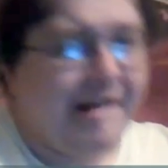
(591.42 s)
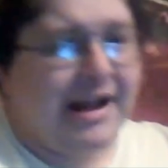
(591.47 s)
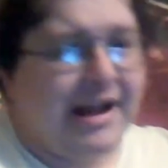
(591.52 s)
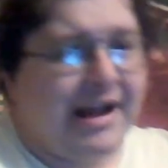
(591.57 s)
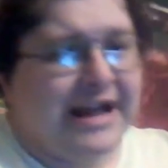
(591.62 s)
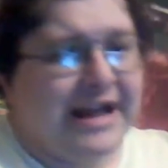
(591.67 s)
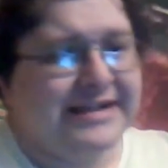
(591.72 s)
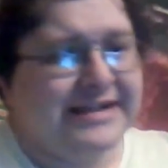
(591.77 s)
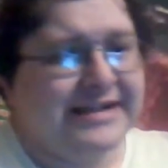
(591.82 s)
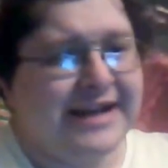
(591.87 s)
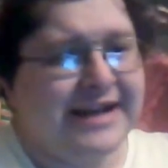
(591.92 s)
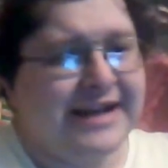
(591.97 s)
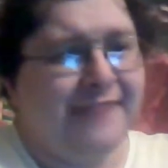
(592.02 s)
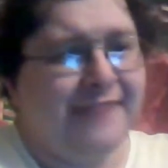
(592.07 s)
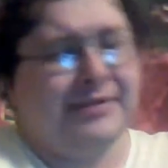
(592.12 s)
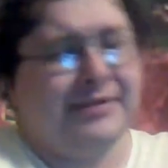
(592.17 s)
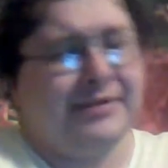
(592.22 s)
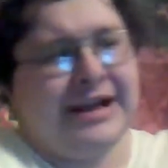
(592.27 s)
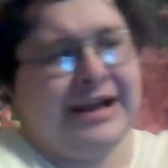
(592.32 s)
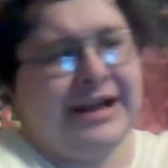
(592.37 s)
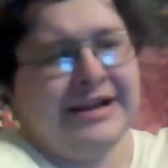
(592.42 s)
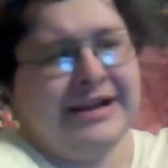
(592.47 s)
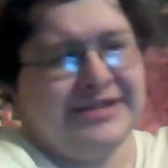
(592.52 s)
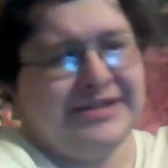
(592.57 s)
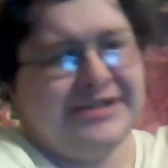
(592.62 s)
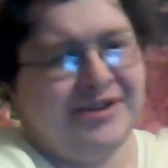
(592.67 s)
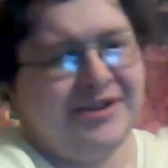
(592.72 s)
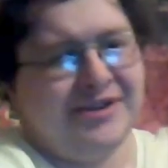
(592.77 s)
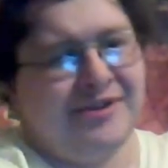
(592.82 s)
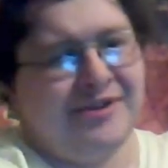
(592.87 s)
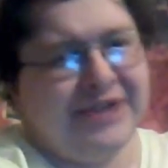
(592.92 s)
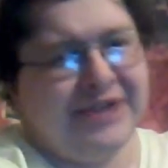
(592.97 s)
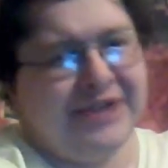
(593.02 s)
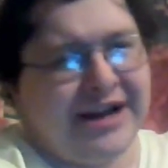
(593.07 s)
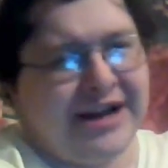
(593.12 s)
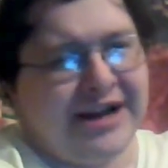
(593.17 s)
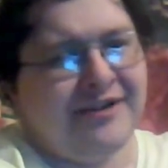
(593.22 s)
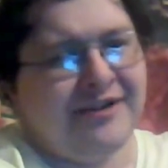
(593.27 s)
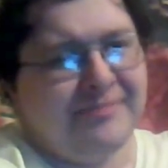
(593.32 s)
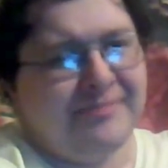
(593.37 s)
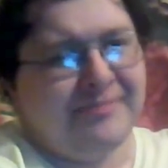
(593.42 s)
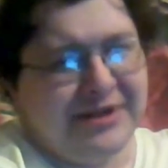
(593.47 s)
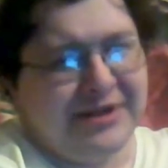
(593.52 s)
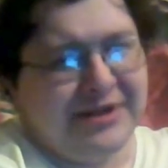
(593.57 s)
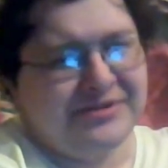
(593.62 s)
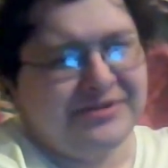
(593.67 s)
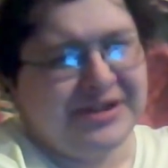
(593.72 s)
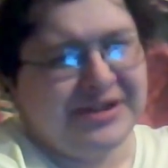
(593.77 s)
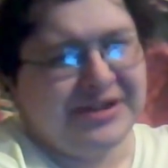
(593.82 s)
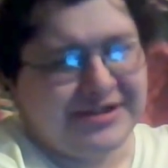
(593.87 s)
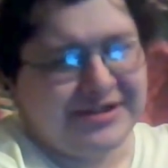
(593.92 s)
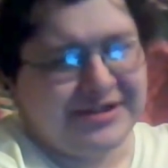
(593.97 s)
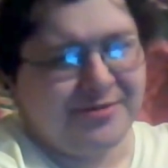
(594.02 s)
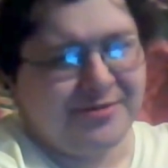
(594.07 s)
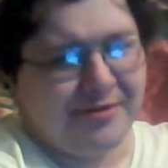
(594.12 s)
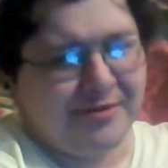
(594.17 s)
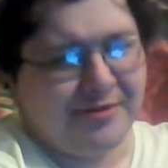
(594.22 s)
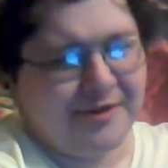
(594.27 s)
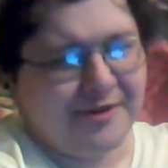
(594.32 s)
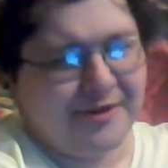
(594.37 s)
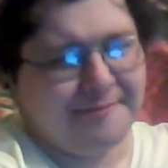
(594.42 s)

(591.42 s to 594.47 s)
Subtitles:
He's got what I like to call Gary Busey disorder,